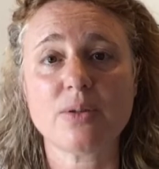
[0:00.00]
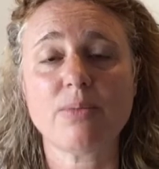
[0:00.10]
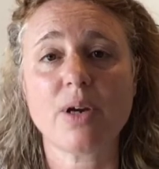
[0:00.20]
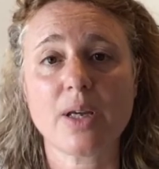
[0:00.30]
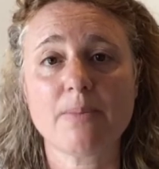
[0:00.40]
to
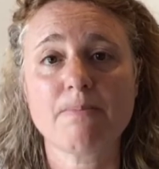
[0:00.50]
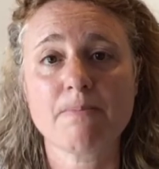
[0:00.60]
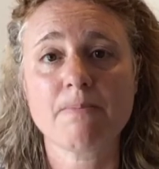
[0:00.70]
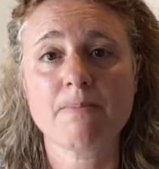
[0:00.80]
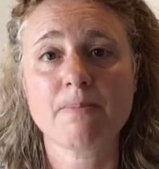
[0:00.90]
pray.
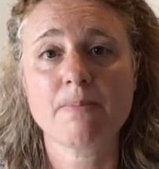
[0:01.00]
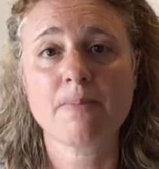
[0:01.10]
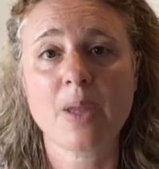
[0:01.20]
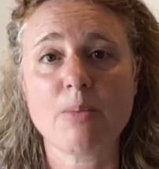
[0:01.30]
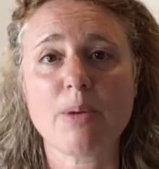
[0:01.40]

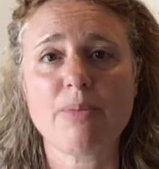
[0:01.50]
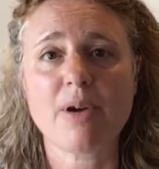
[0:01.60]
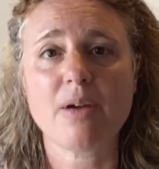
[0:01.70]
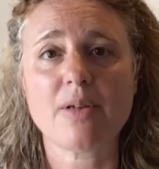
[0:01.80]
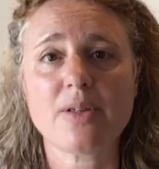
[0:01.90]
My
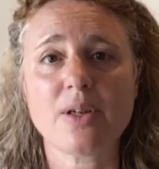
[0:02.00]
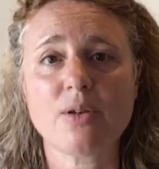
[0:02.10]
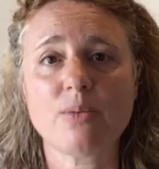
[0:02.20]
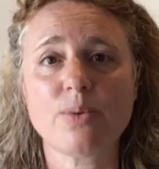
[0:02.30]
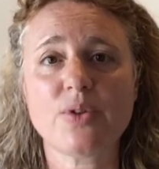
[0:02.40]
prayer is that
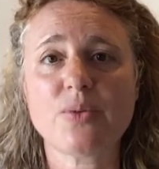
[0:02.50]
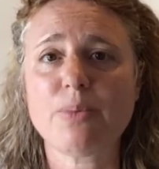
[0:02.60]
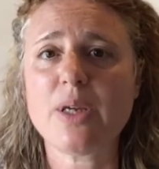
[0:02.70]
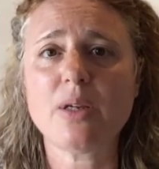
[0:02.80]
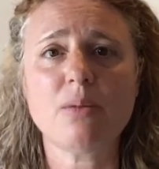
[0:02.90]
God would
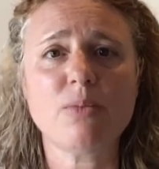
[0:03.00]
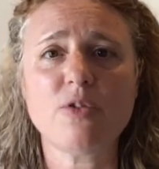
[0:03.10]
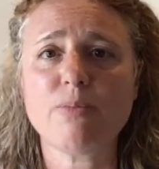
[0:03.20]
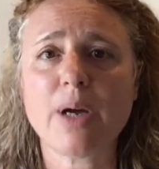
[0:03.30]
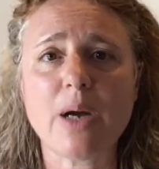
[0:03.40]
speak and
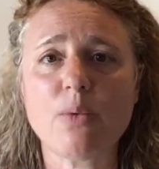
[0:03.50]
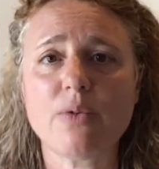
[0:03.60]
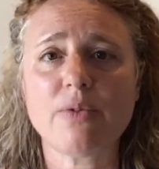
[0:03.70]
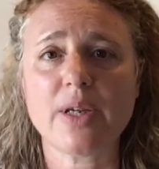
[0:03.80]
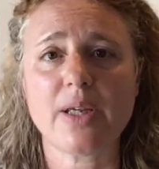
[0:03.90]
move
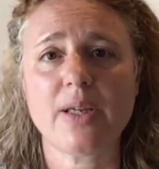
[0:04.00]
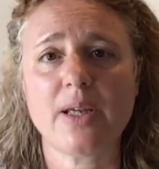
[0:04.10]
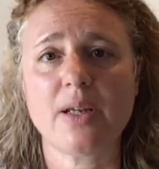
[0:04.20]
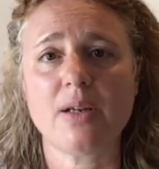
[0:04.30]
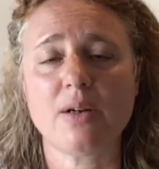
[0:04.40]
powerfully
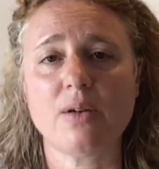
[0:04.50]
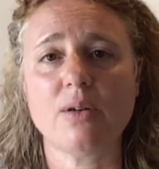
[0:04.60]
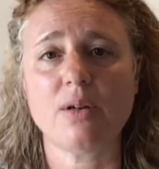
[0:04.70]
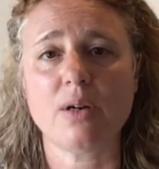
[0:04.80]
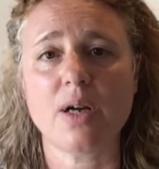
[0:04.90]
in
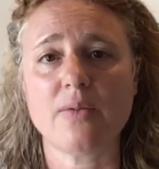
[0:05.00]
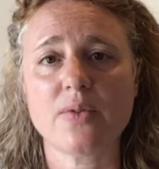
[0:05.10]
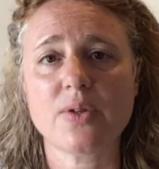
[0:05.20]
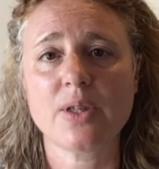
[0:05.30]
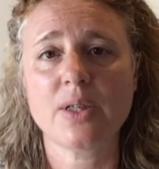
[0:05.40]
our
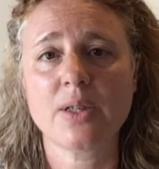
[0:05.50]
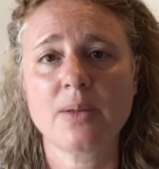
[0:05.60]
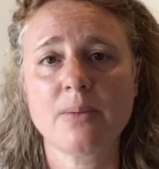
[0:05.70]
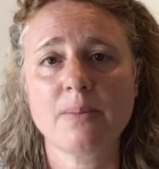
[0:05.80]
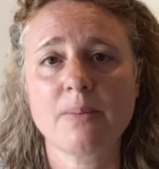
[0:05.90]
lives.
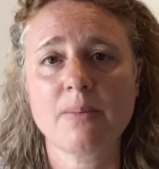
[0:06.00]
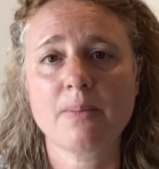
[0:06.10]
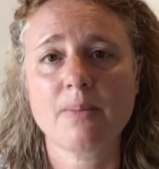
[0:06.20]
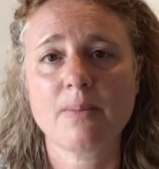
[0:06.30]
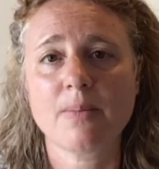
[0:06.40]

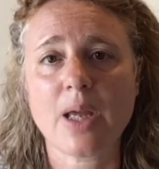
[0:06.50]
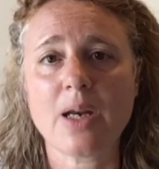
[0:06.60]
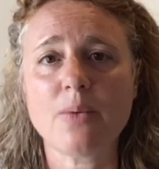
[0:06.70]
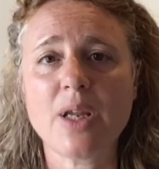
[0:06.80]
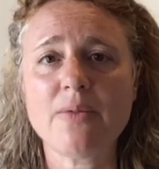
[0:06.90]
And I
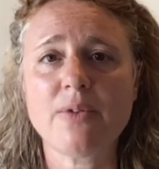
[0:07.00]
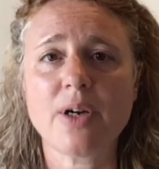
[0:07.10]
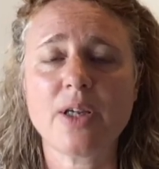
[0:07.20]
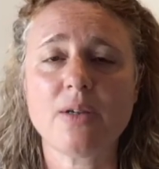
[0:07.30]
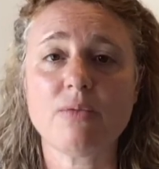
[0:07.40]
want to
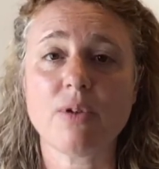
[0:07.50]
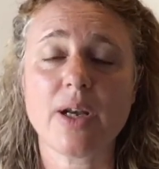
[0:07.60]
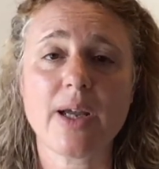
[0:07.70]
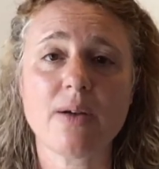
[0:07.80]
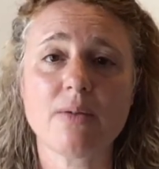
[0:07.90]
invite you right
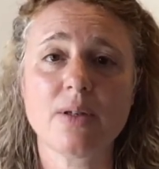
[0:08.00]
now